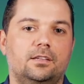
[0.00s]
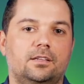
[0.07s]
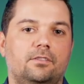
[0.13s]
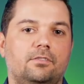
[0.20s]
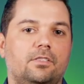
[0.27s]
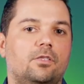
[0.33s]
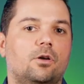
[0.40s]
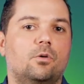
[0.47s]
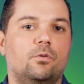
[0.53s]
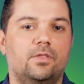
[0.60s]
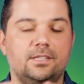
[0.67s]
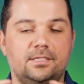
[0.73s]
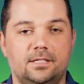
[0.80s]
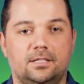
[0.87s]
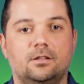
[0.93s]
even though
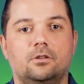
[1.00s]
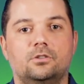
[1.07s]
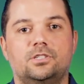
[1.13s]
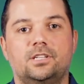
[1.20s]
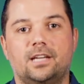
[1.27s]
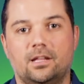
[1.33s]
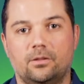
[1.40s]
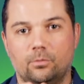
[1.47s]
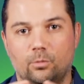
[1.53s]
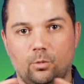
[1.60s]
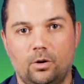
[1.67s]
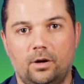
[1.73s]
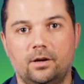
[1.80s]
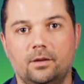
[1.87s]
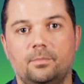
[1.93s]
this technology can
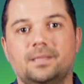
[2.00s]
work,